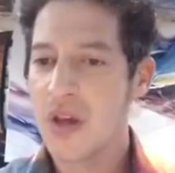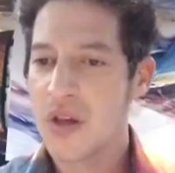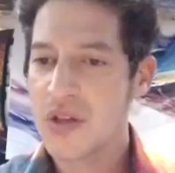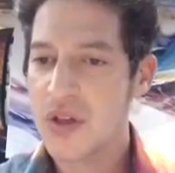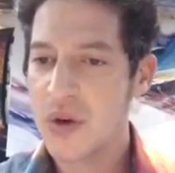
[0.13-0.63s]

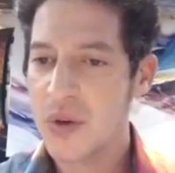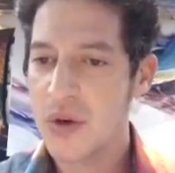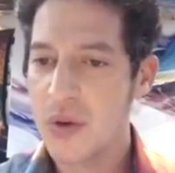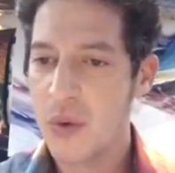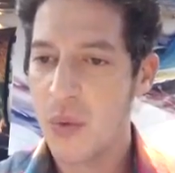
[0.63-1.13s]
So,
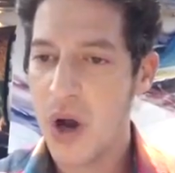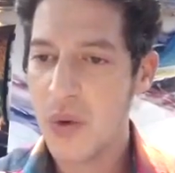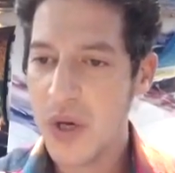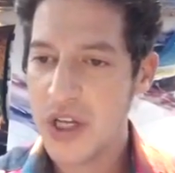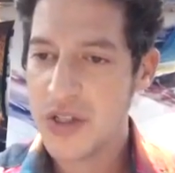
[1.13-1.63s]
want
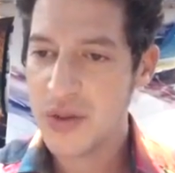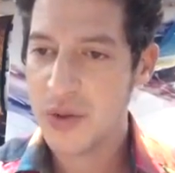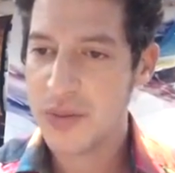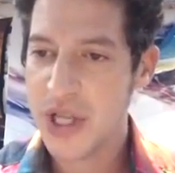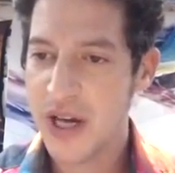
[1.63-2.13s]
ways to
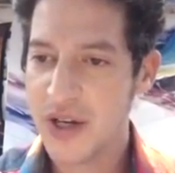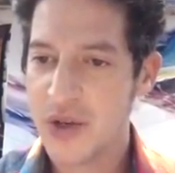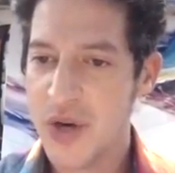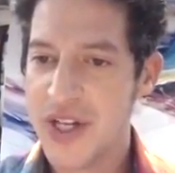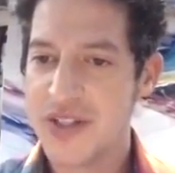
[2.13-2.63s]
apply your
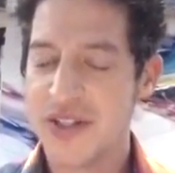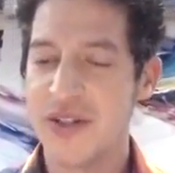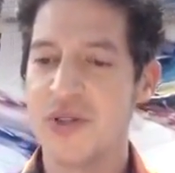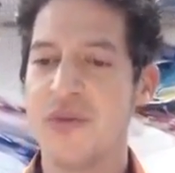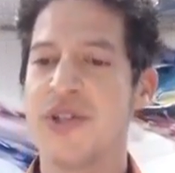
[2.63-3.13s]
greatest
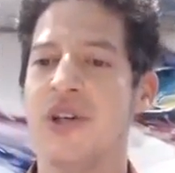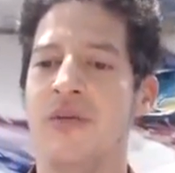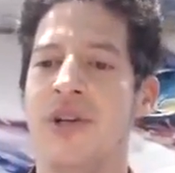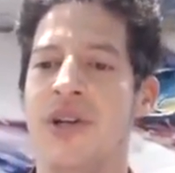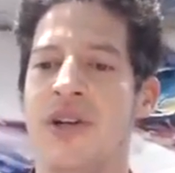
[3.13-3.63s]
skills, mystical
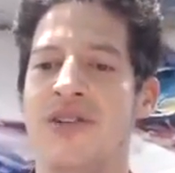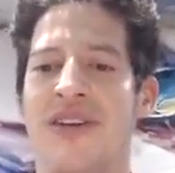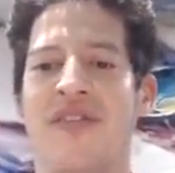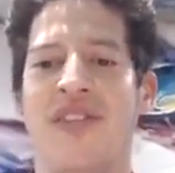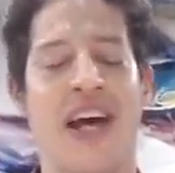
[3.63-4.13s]
abilities, and
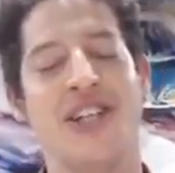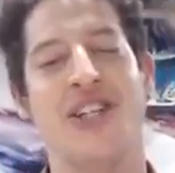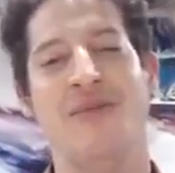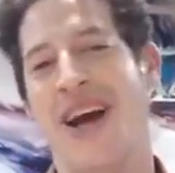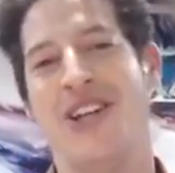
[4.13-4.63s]
flashy
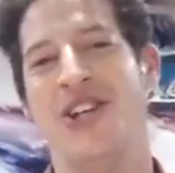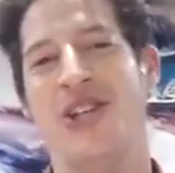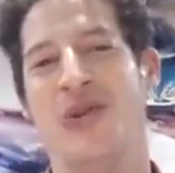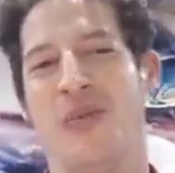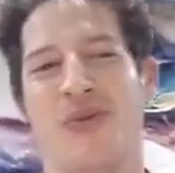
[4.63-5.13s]
magic
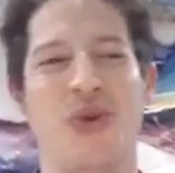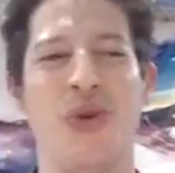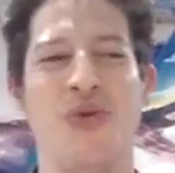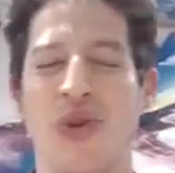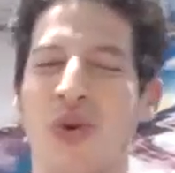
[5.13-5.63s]
to
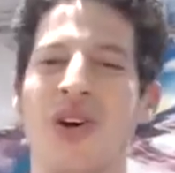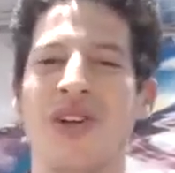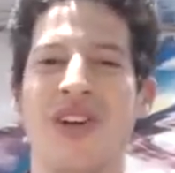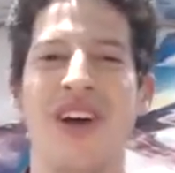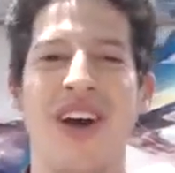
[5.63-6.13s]
improve the world.
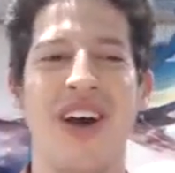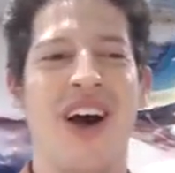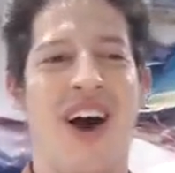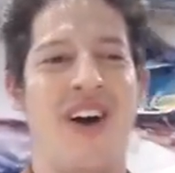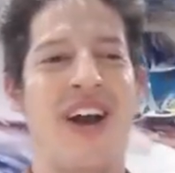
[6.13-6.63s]

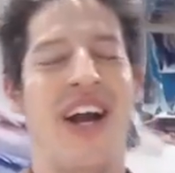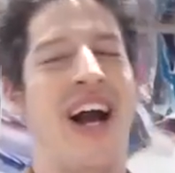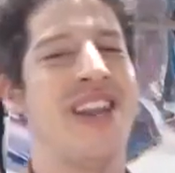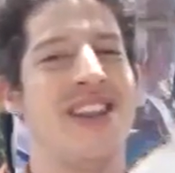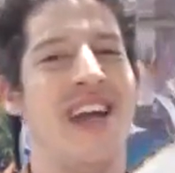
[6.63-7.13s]
All right,
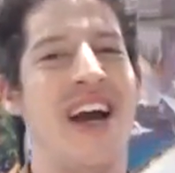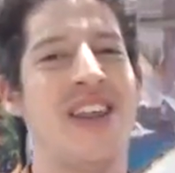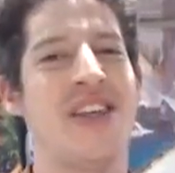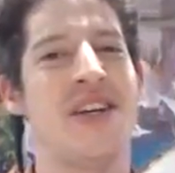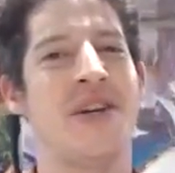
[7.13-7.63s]
I
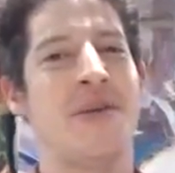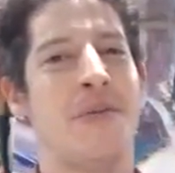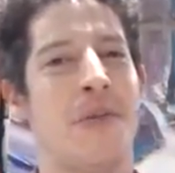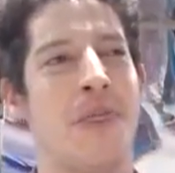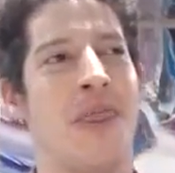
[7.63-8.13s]
think,
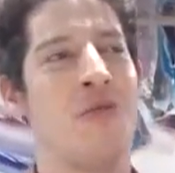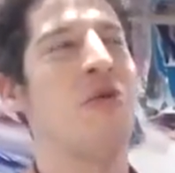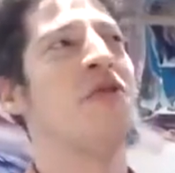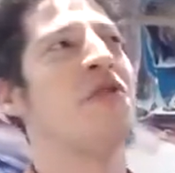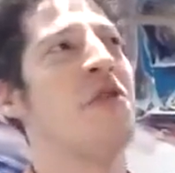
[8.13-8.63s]
well,
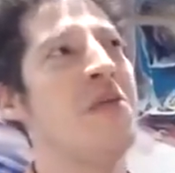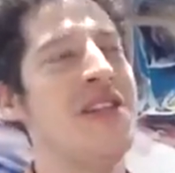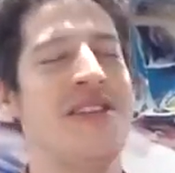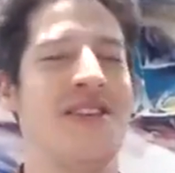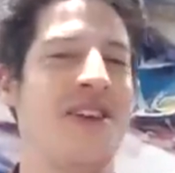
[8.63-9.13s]
for me,
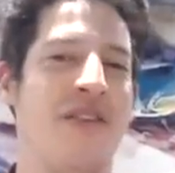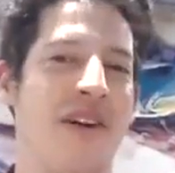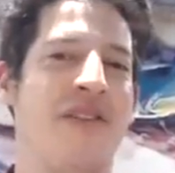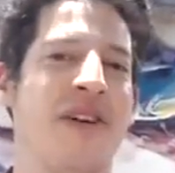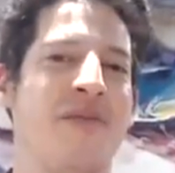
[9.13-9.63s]
this is
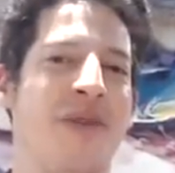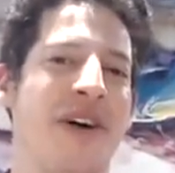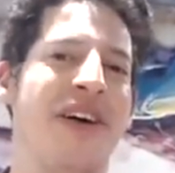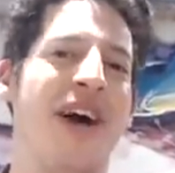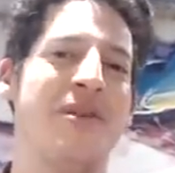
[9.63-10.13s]
self-evident,
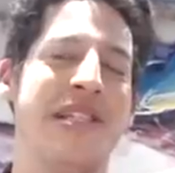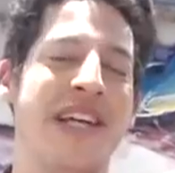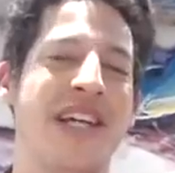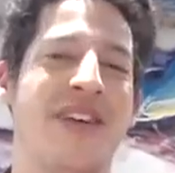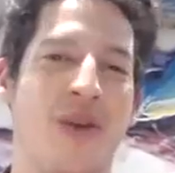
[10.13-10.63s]
but I was led
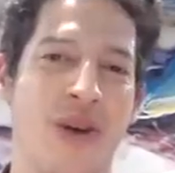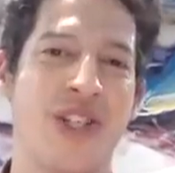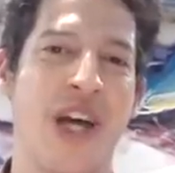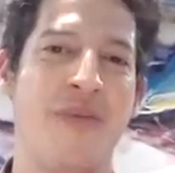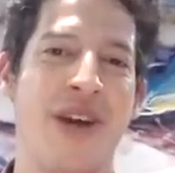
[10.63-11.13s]
to give a
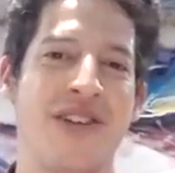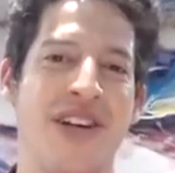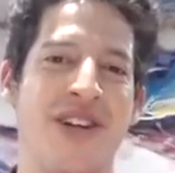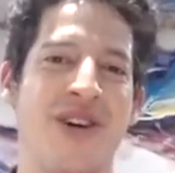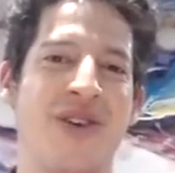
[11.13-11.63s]
workshop because I
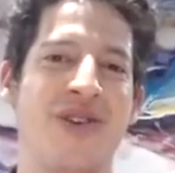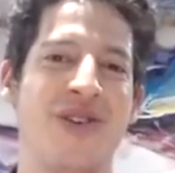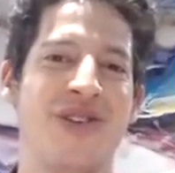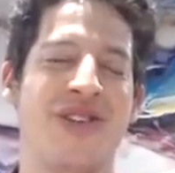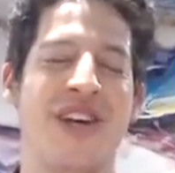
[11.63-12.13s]
know there's